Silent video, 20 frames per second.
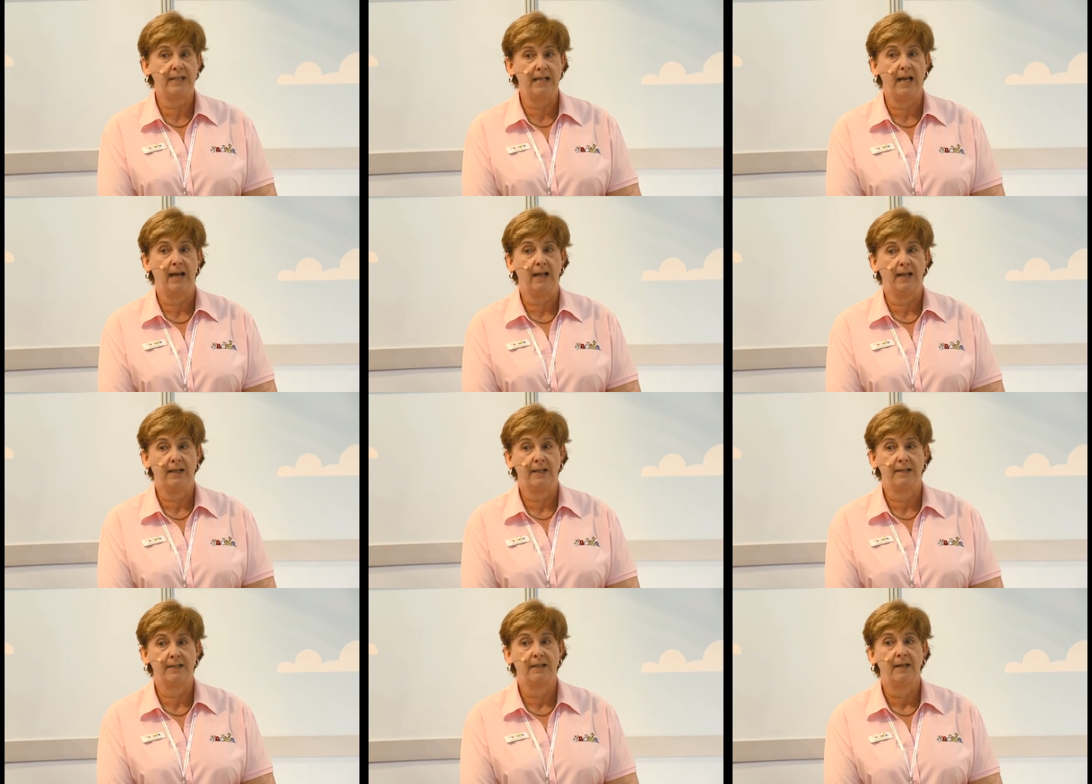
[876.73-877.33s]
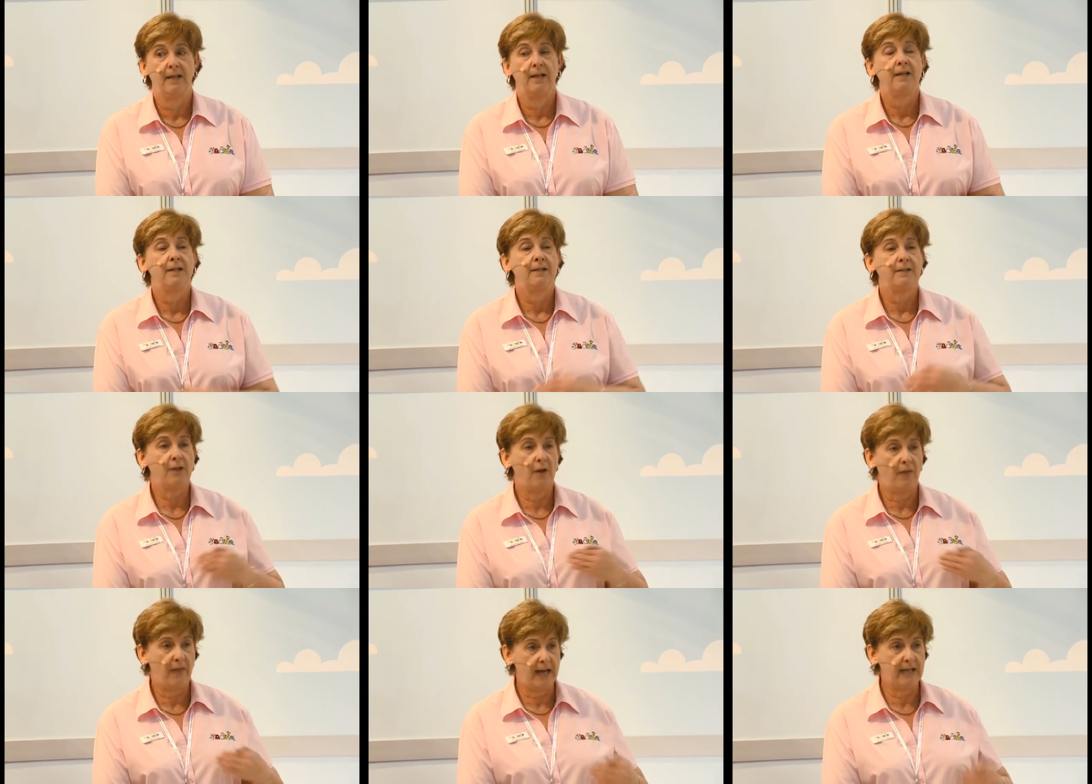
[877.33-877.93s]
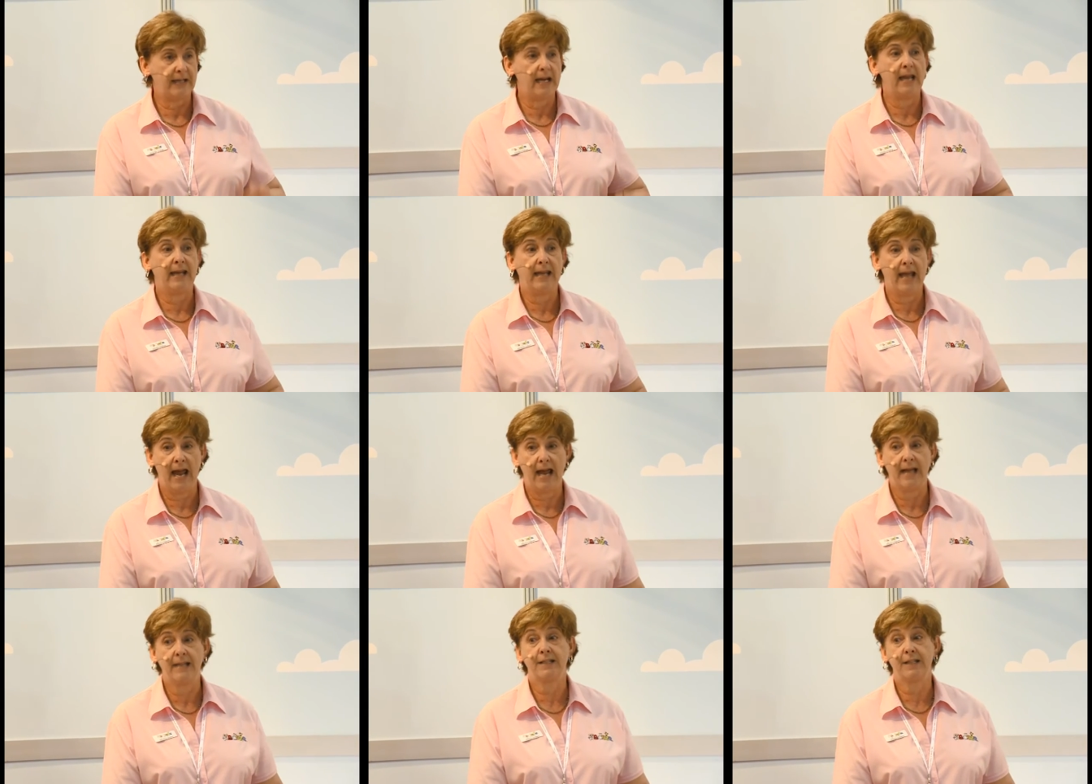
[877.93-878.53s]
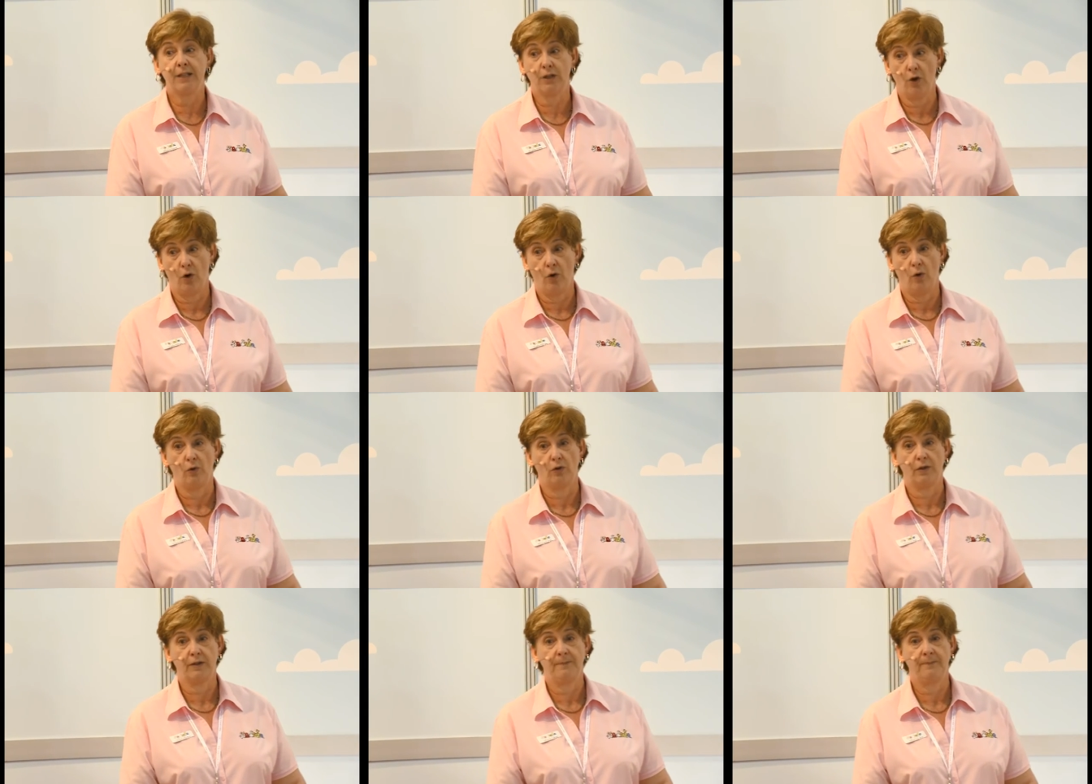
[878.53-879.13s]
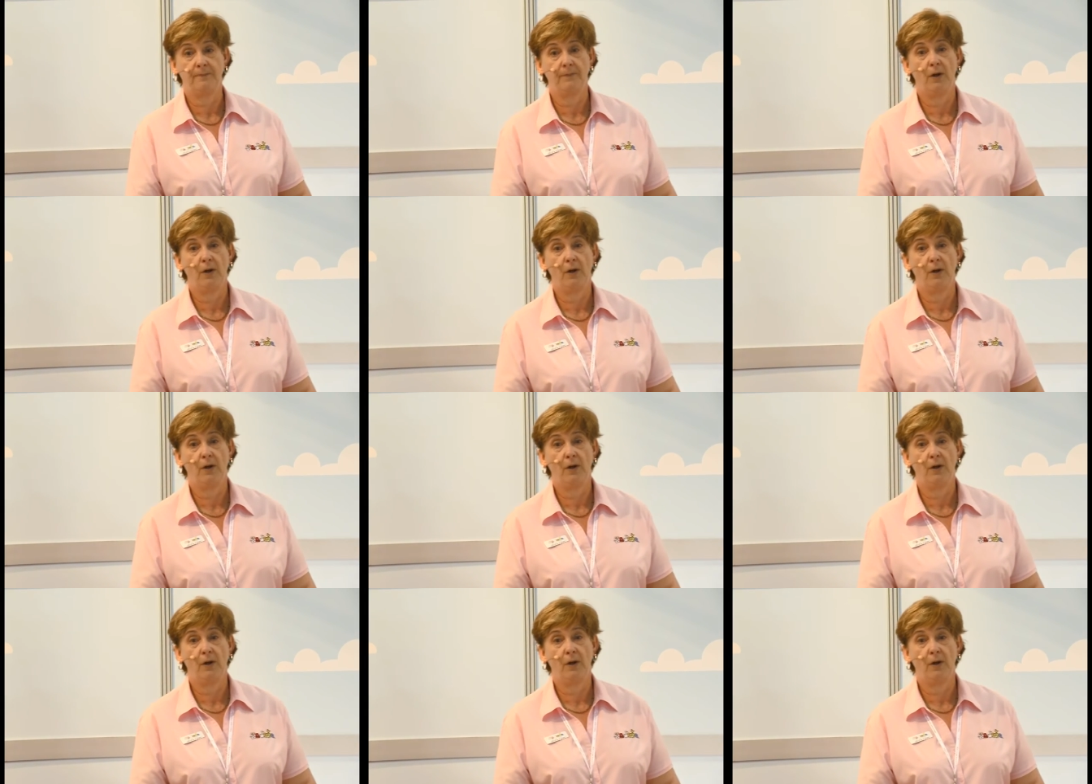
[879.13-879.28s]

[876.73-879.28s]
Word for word: delicate, so that it can scald.